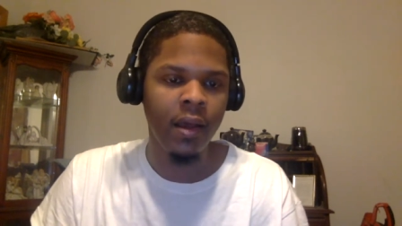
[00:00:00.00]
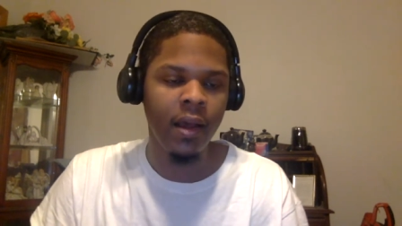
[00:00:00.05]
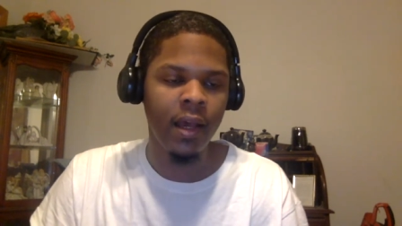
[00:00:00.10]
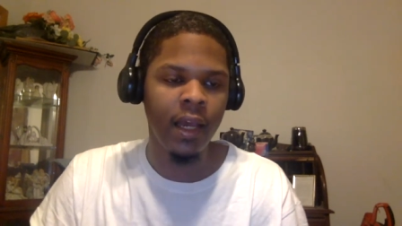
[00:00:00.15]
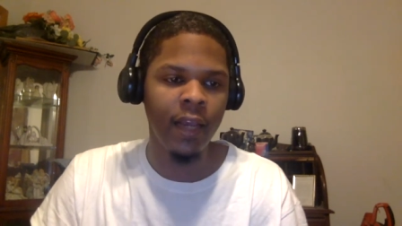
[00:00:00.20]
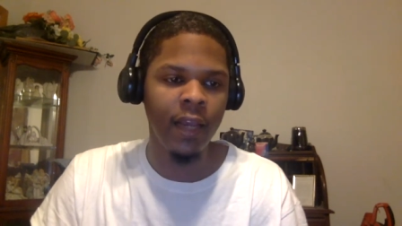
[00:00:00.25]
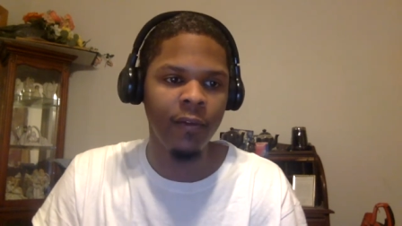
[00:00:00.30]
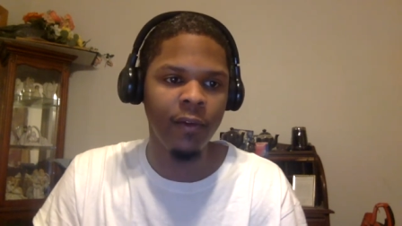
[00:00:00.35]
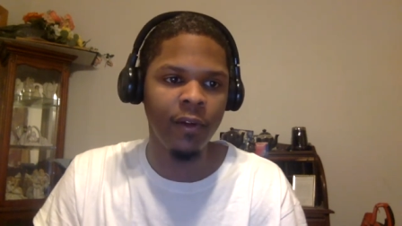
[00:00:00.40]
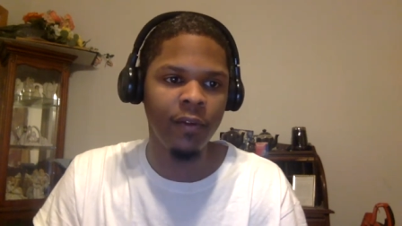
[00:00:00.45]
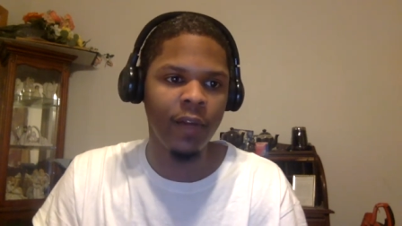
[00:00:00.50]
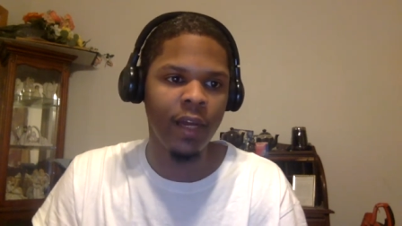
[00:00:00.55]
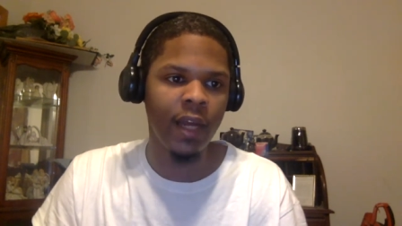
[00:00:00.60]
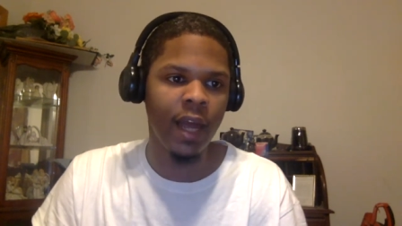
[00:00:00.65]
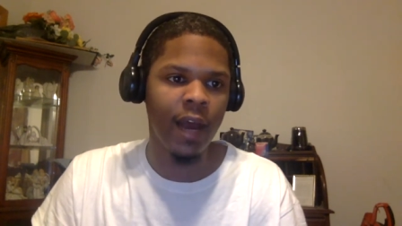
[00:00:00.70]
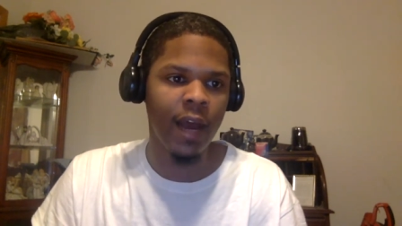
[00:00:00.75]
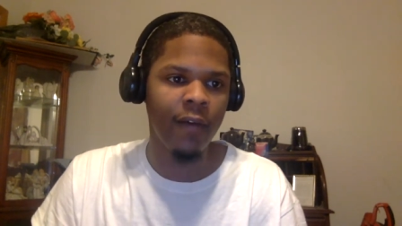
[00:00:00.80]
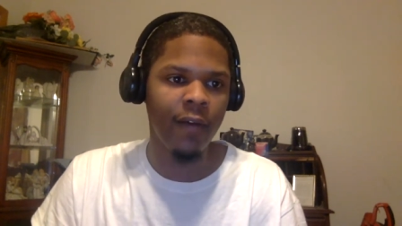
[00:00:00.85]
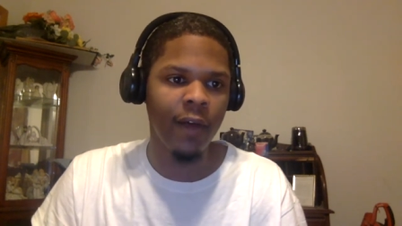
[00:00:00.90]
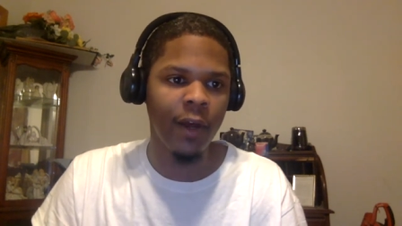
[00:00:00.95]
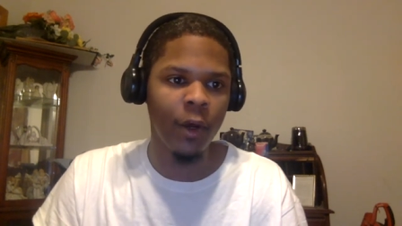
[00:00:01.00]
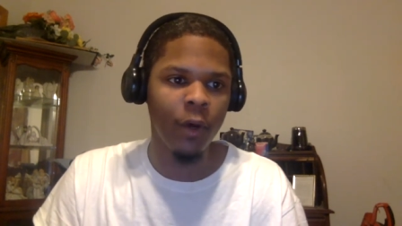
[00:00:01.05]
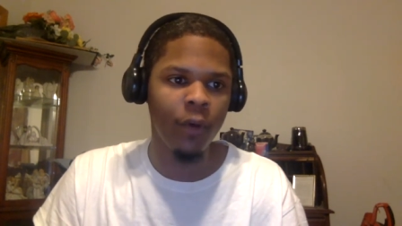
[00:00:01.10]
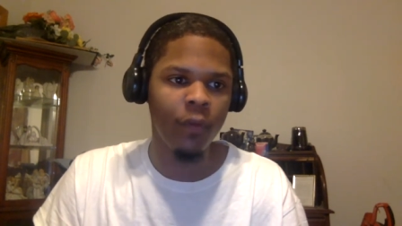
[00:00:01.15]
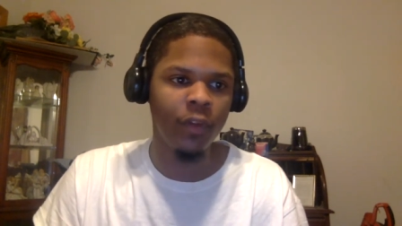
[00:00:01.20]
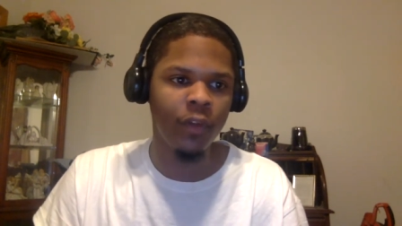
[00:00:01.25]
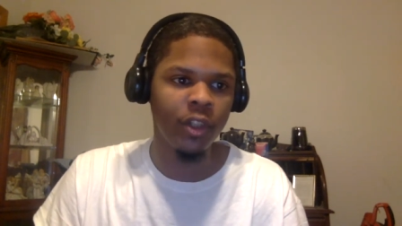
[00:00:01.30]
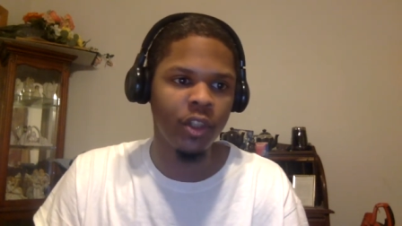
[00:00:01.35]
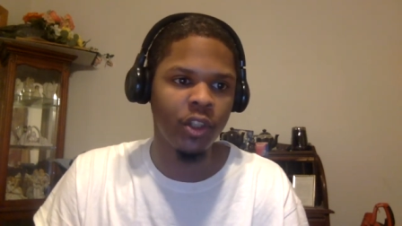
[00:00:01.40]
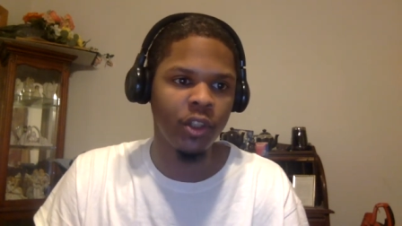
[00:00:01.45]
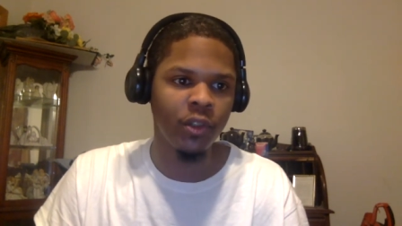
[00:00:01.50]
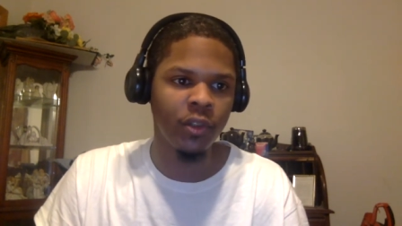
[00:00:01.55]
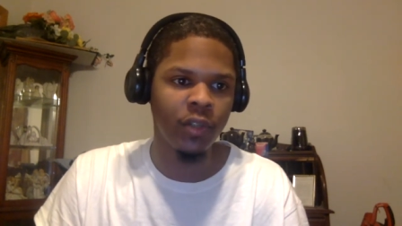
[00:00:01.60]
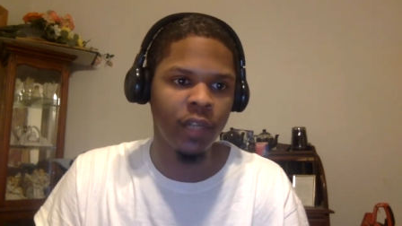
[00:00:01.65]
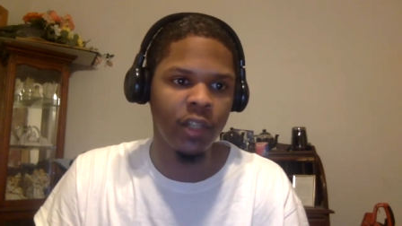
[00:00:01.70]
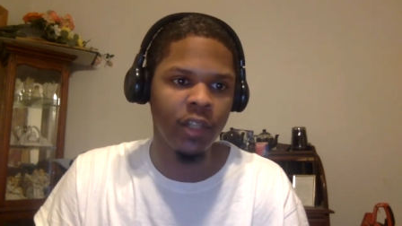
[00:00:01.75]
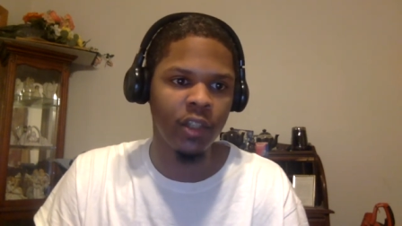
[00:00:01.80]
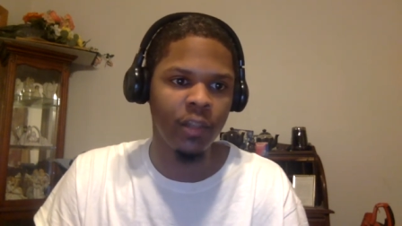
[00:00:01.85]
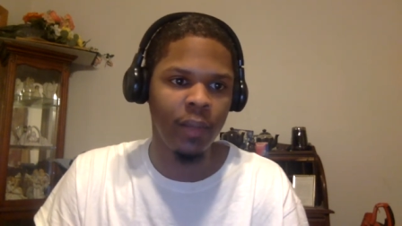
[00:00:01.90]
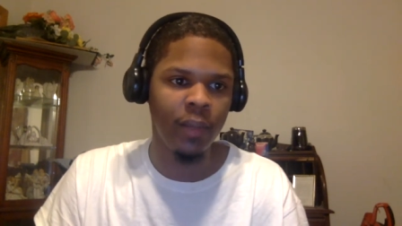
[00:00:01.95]
Even if they have elf issues,
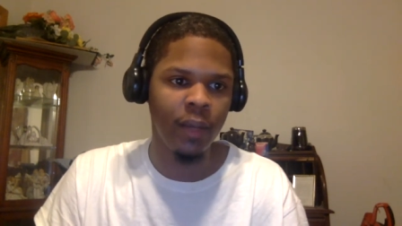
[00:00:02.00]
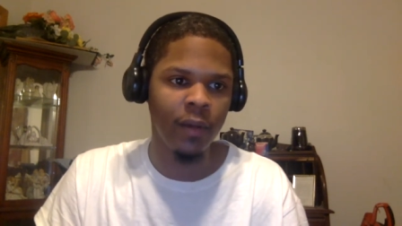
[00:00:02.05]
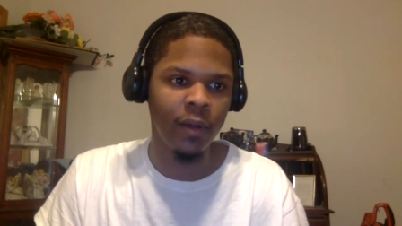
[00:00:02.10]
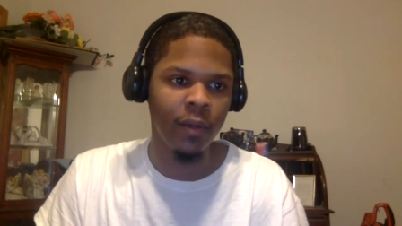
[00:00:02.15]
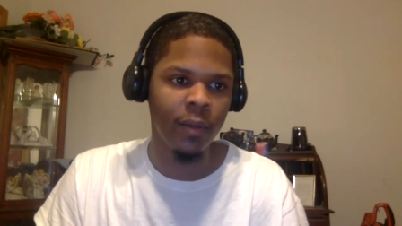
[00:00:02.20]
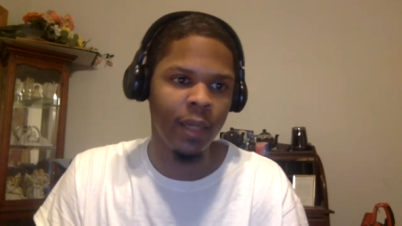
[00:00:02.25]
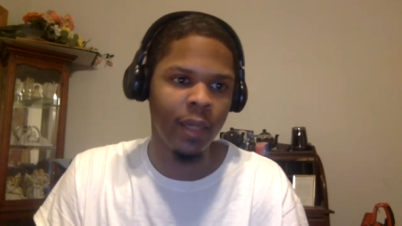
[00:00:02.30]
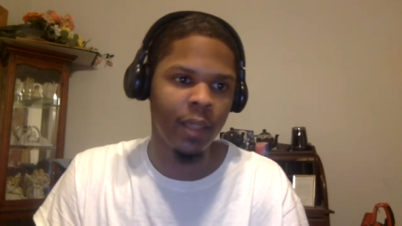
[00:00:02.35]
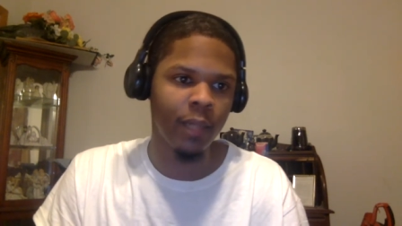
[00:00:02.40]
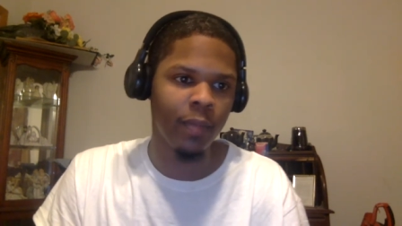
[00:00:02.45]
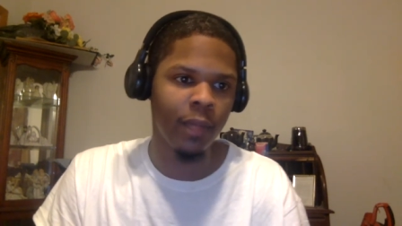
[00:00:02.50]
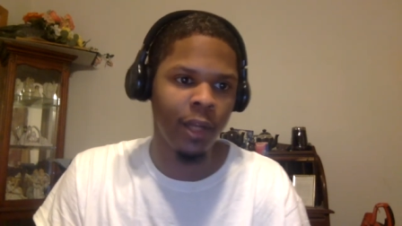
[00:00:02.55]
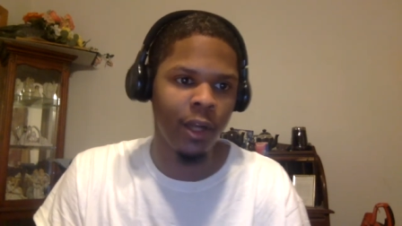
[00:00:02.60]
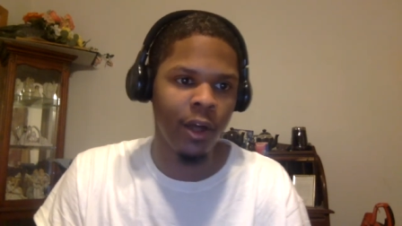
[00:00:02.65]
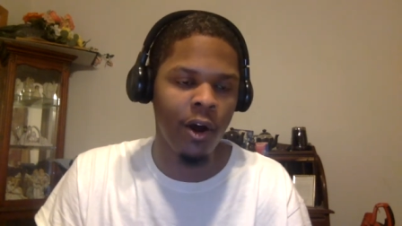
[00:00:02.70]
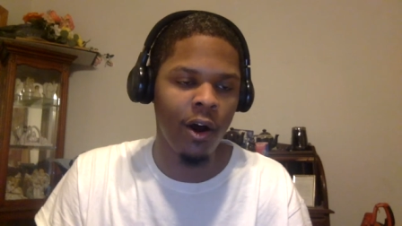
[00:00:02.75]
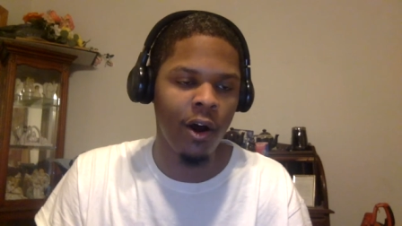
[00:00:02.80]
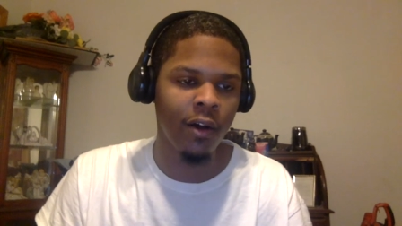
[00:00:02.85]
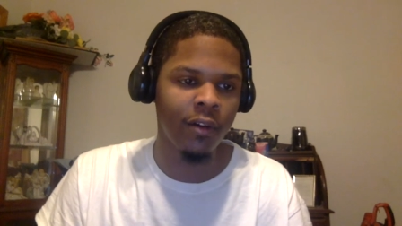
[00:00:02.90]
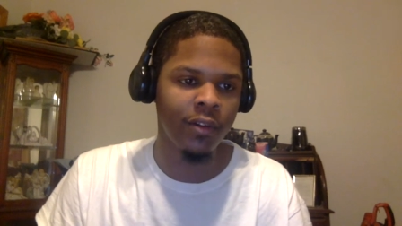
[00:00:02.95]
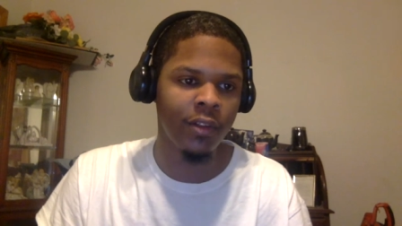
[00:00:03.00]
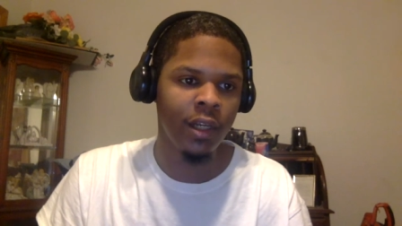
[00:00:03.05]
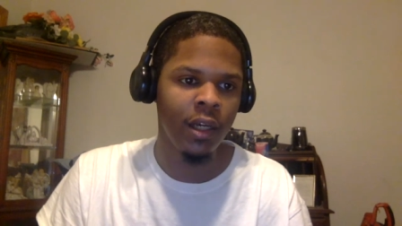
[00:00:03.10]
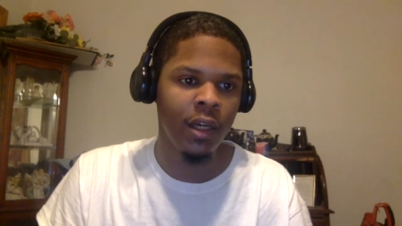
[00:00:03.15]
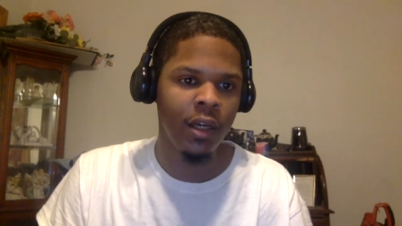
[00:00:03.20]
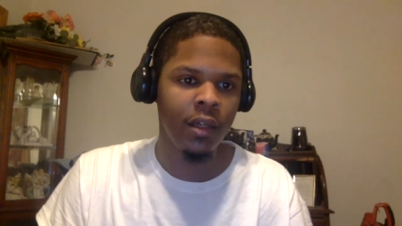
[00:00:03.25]
they should be able to make the playoffs.